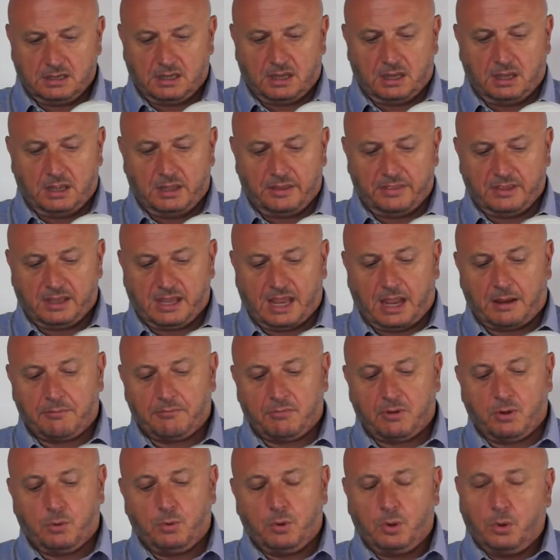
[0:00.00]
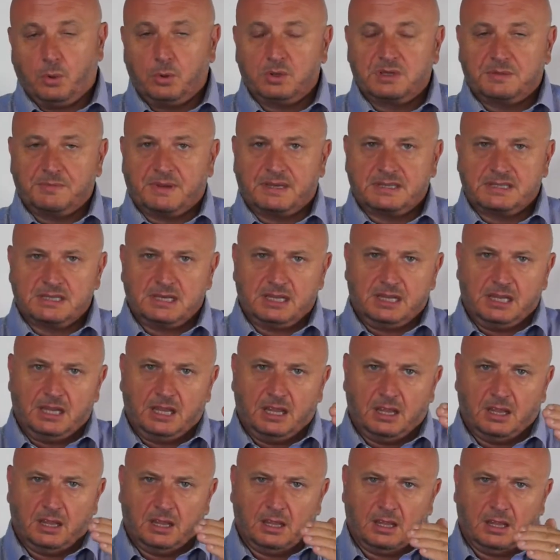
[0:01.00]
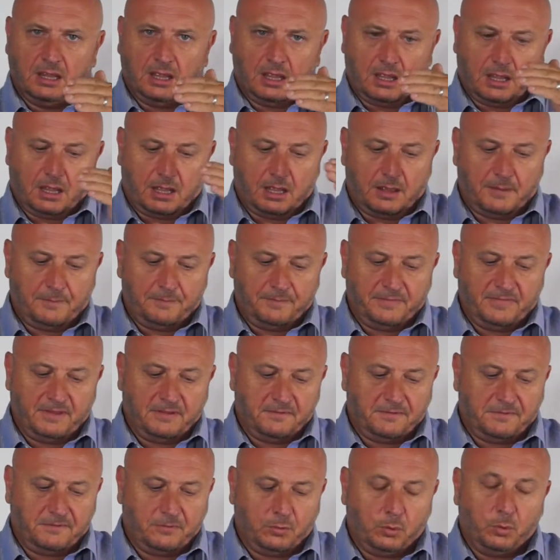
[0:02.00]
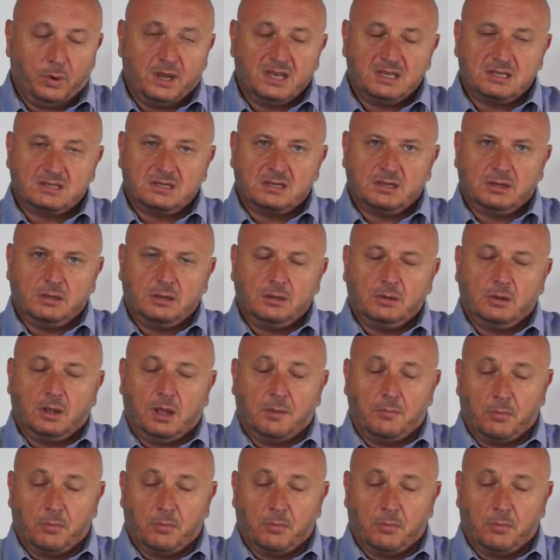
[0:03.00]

the camera will automatically fall into a